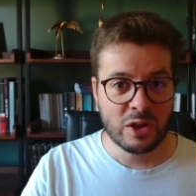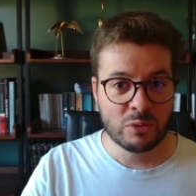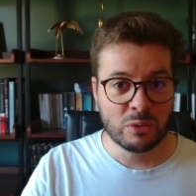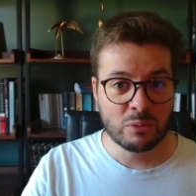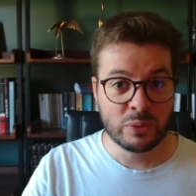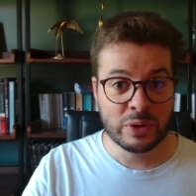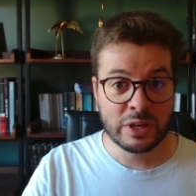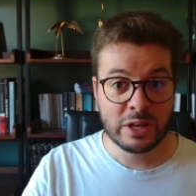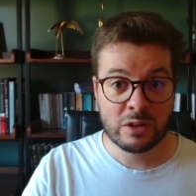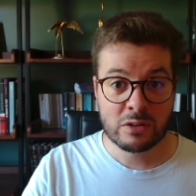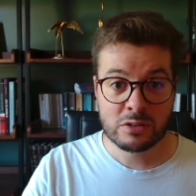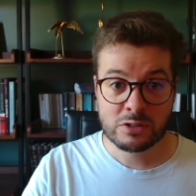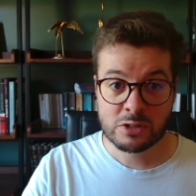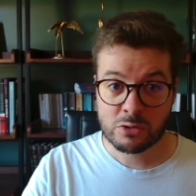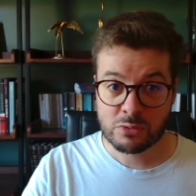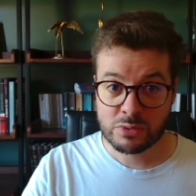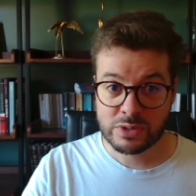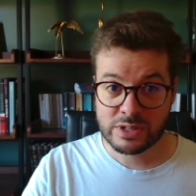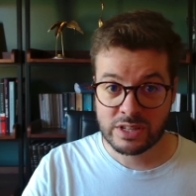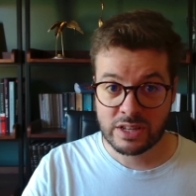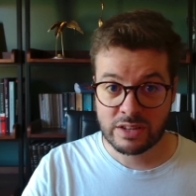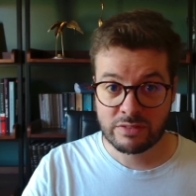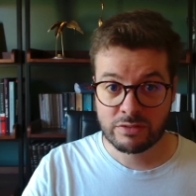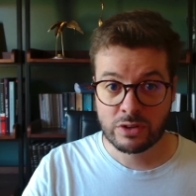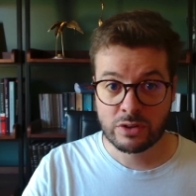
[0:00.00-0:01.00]
We also
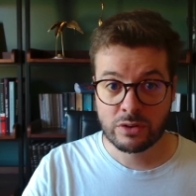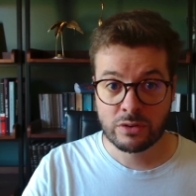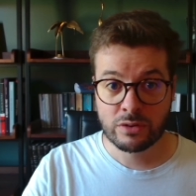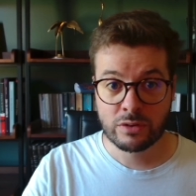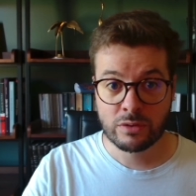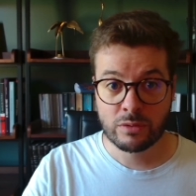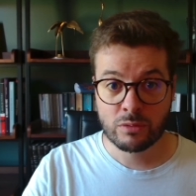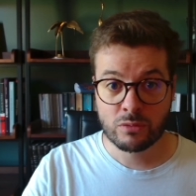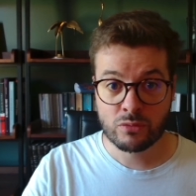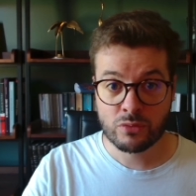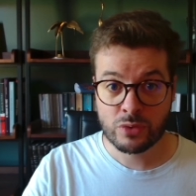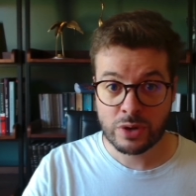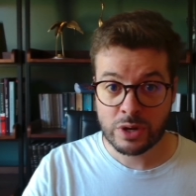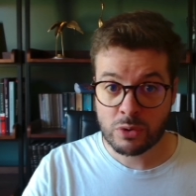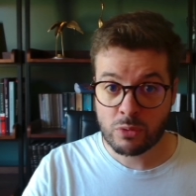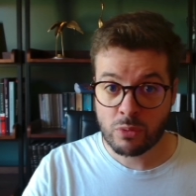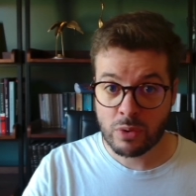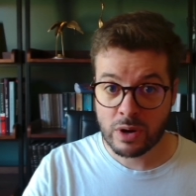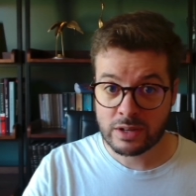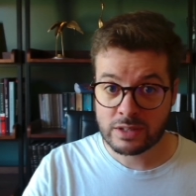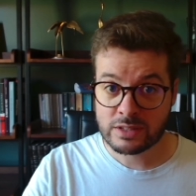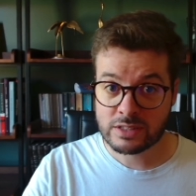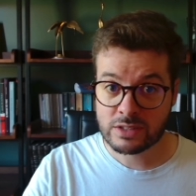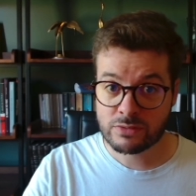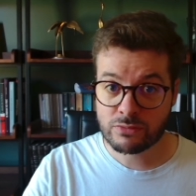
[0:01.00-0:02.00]
received a
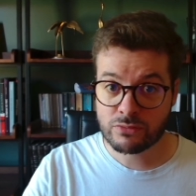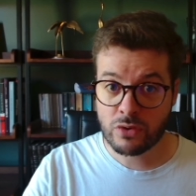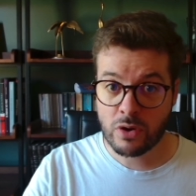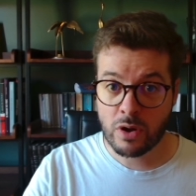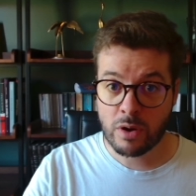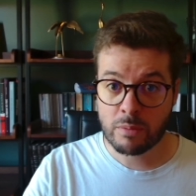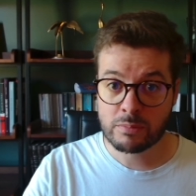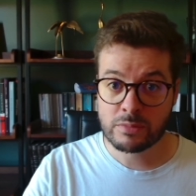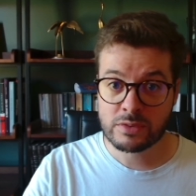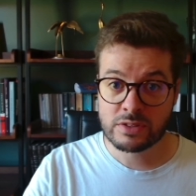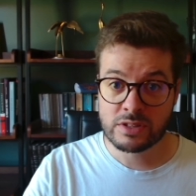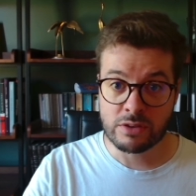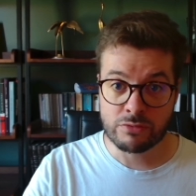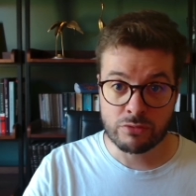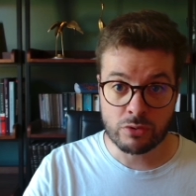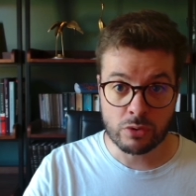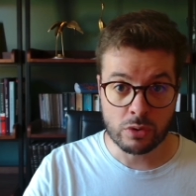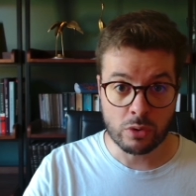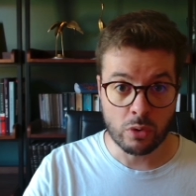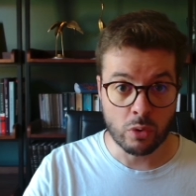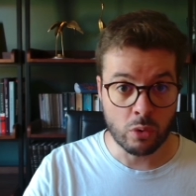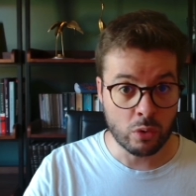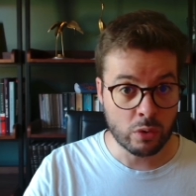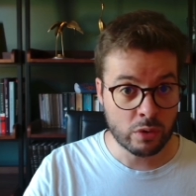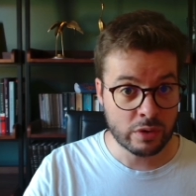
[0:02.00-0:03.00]
request from several
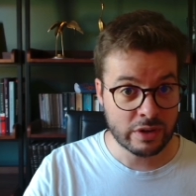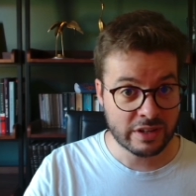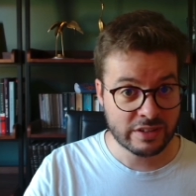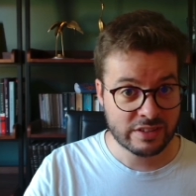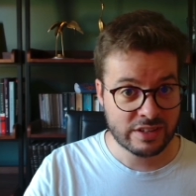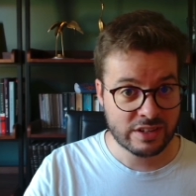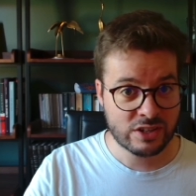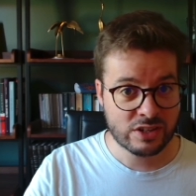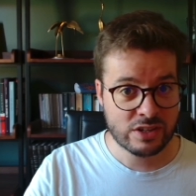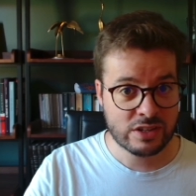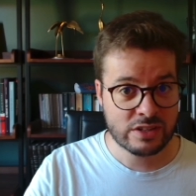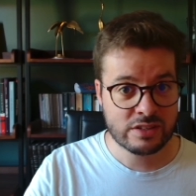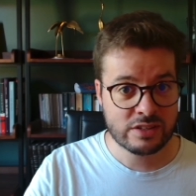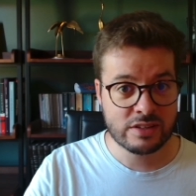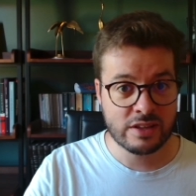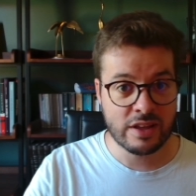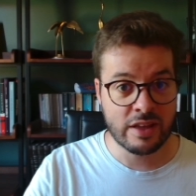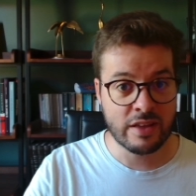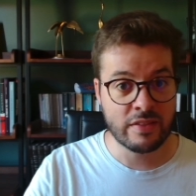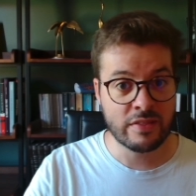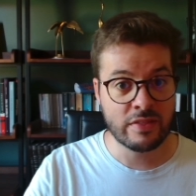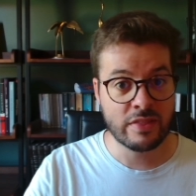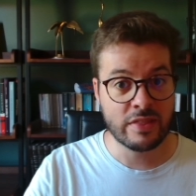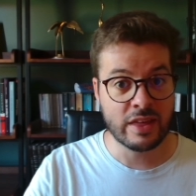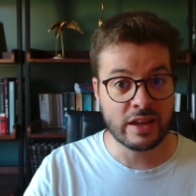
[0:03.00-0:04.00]
organizations,
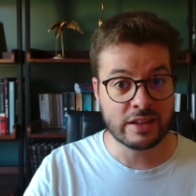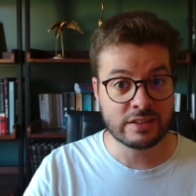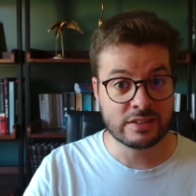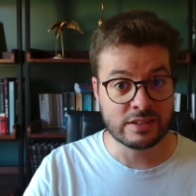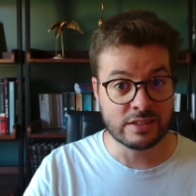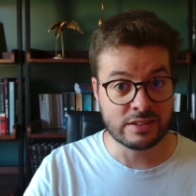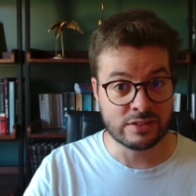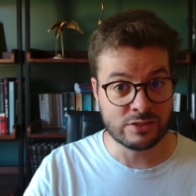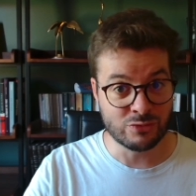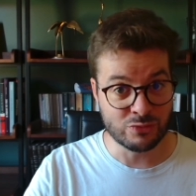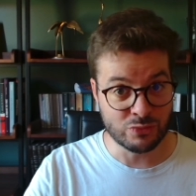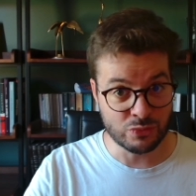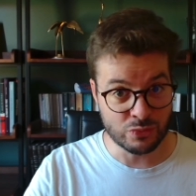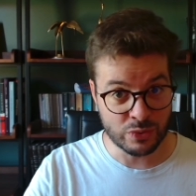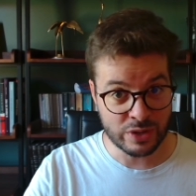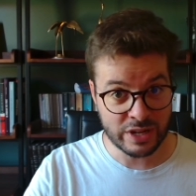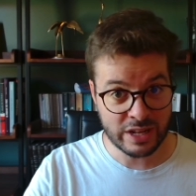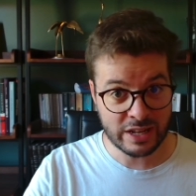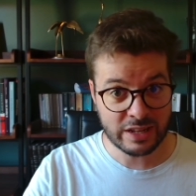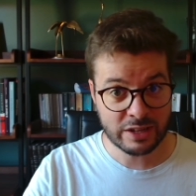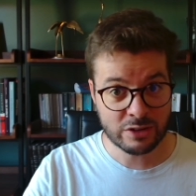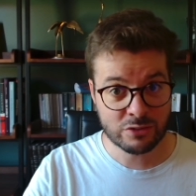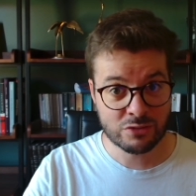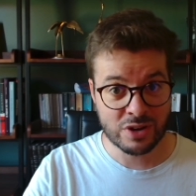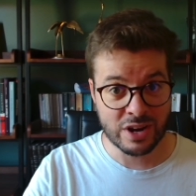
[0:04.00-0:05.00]
and that is
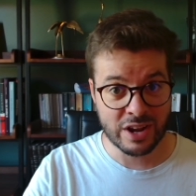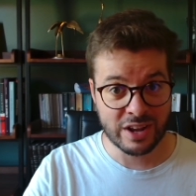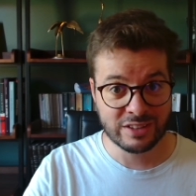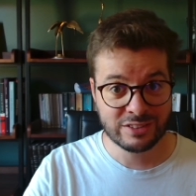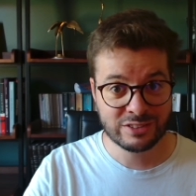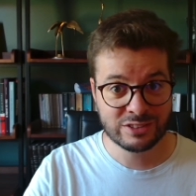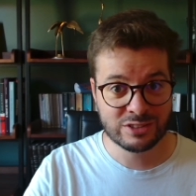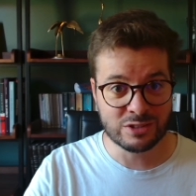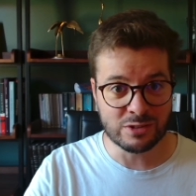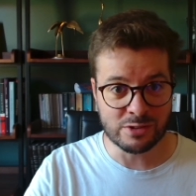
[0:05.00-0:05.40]
really great